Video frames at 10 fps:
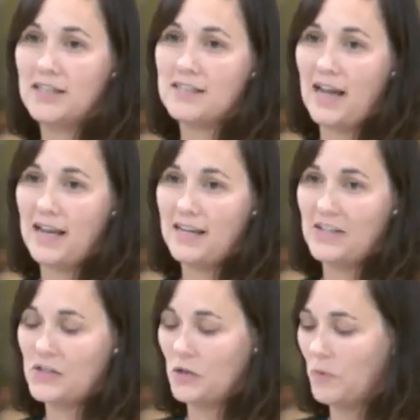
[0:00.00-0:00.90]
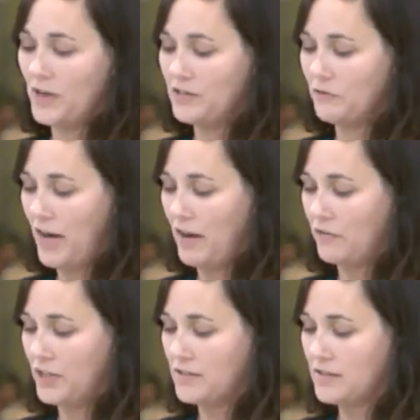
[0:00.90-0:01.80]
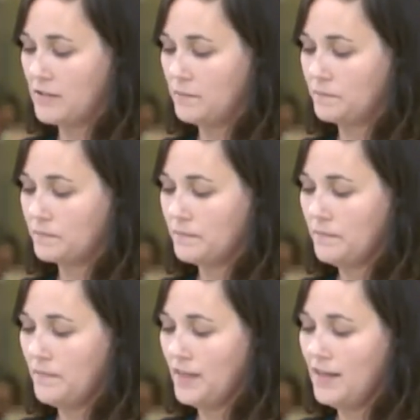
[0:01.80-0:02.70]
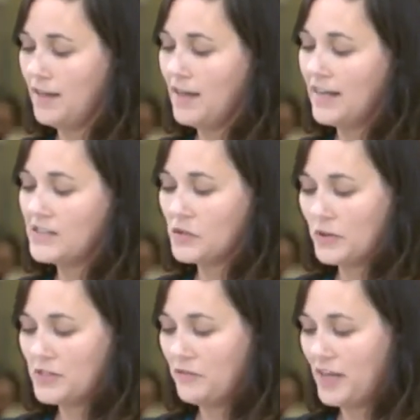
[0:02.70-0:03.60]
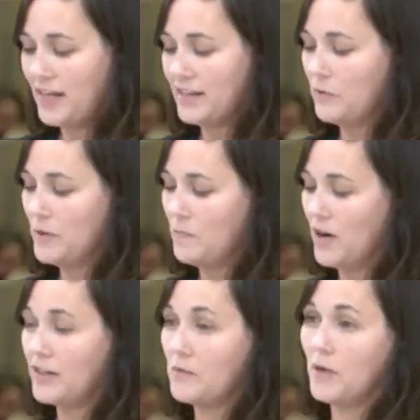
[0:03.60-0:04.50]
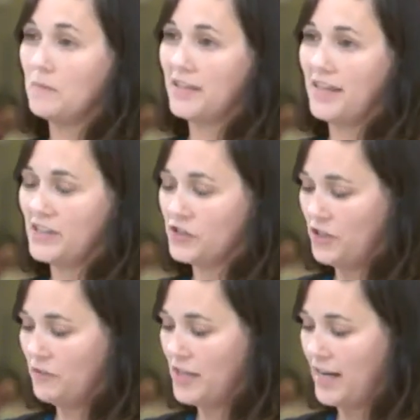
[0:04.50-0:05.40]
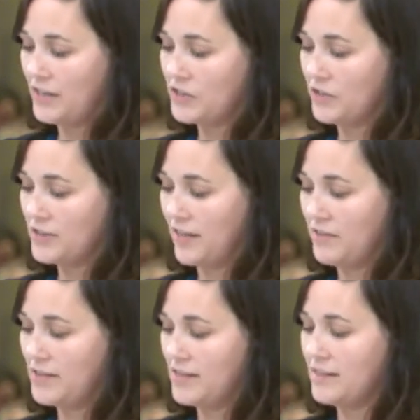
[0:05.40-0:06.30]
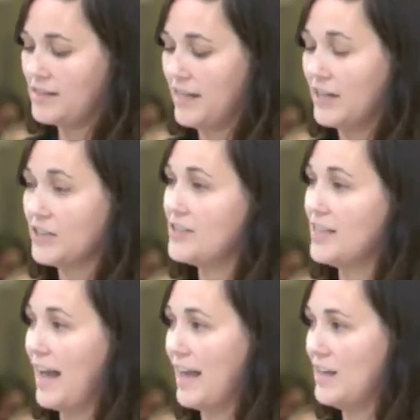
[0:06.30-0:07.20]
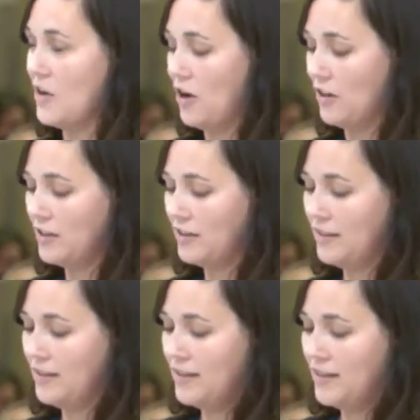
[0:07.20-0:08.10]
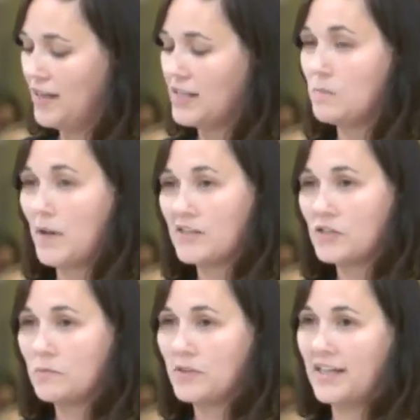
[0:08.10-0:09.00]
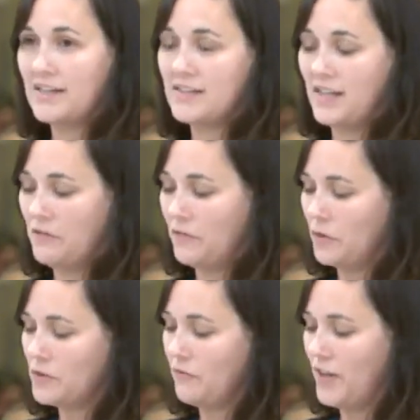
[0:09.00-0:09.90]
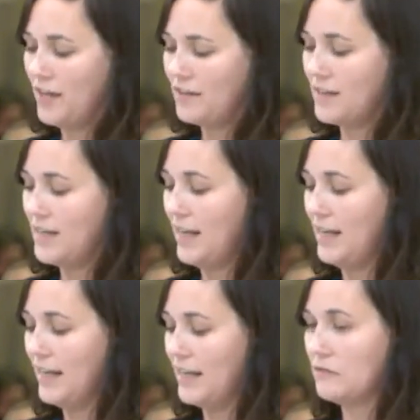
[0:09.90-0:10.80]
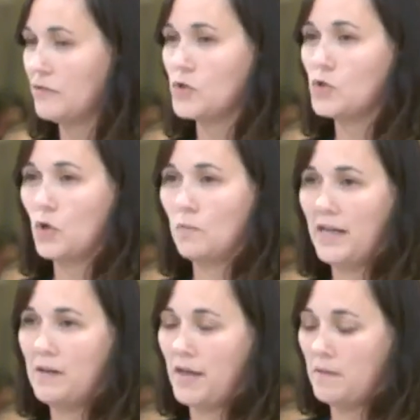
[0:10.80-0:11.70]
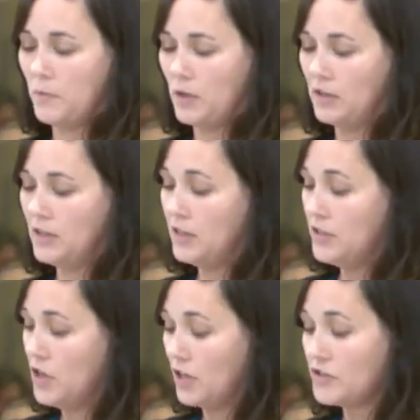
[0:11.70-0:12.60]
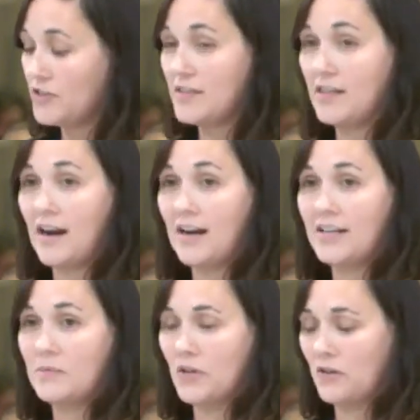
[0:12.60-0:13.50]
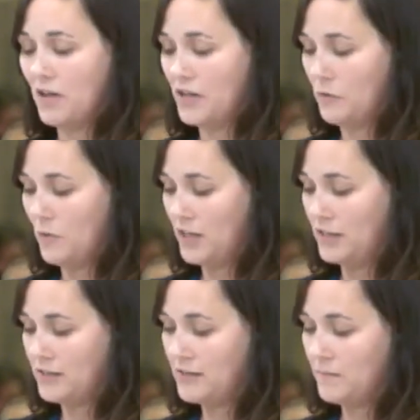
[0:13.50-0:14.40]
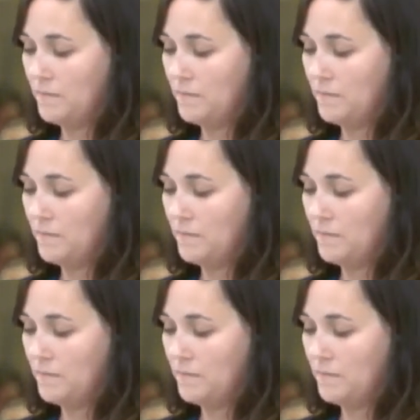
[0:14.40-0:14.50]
cited as their point of reference. And so it's fitting that we mark the publication of the National Synthesis here today in Knock, a special place that evokes faith and healing for so many people, not just in Ireland, but around the world.